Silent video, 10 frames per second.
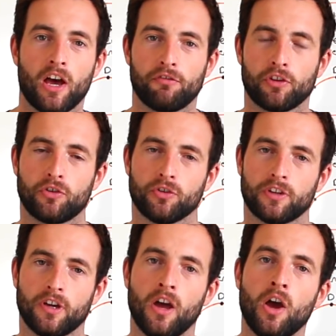of the
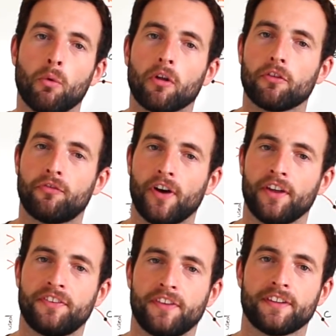corner? Well, the
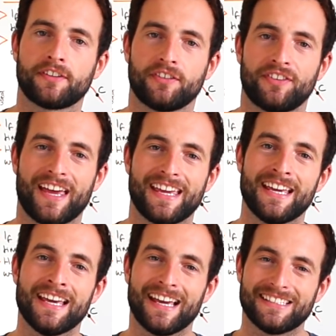first thing to
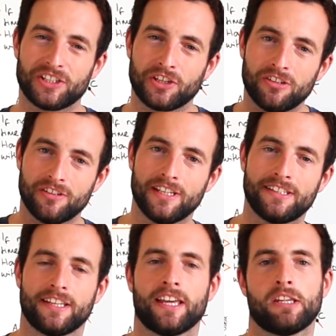say is that you
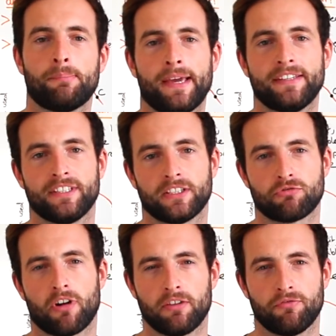need to get the
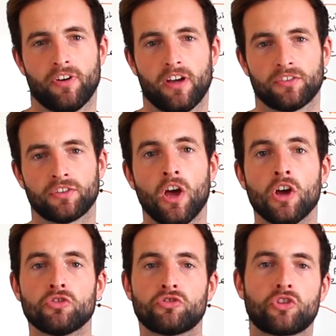basics right first.
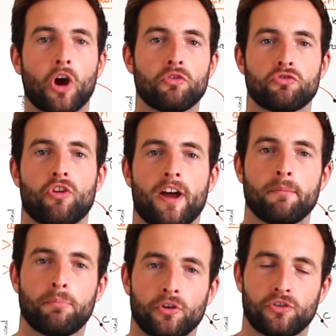Don't try
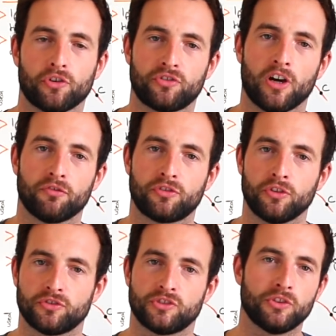and push yourself
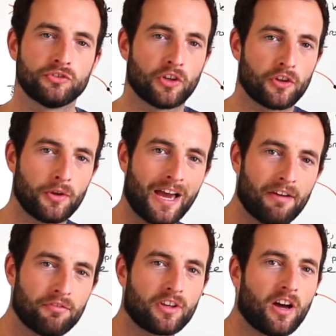too soon so that you
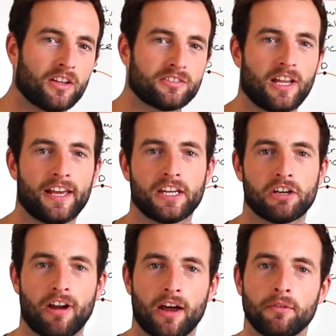have the car sliding
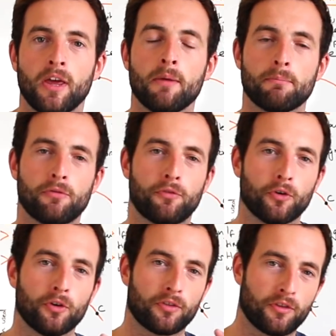around
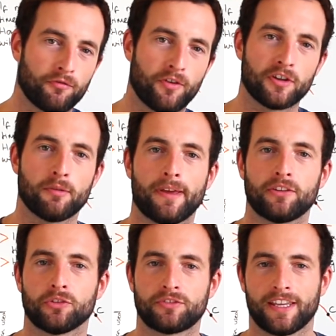before the
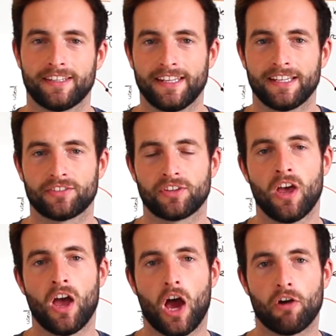fundamental techniques
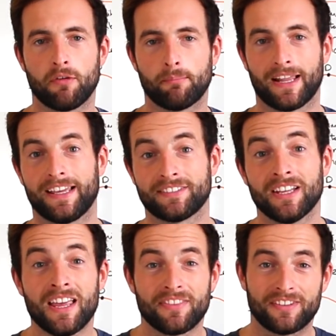are in place.
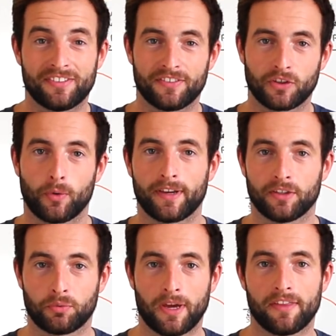This is the
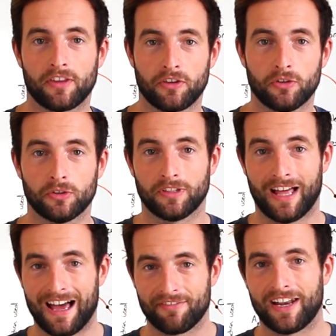quickest way that you'll
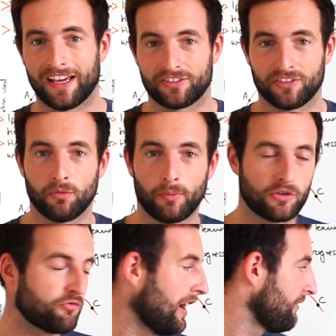have an accident
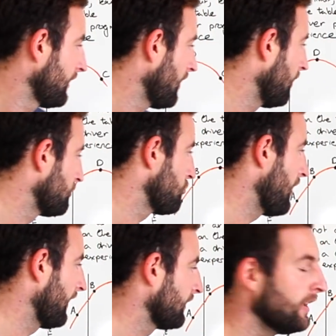when driving on
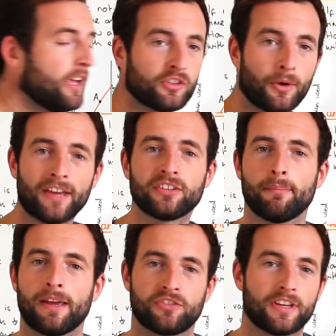track. So as I
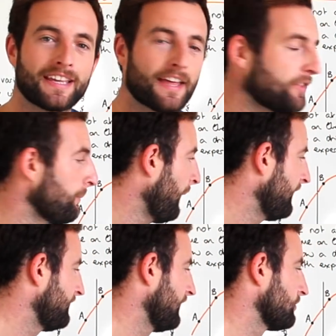mentioned, get the
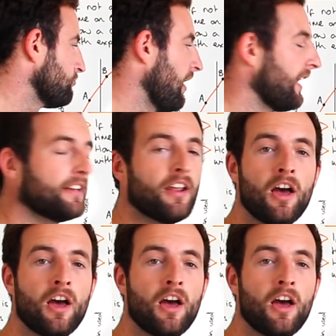basics right.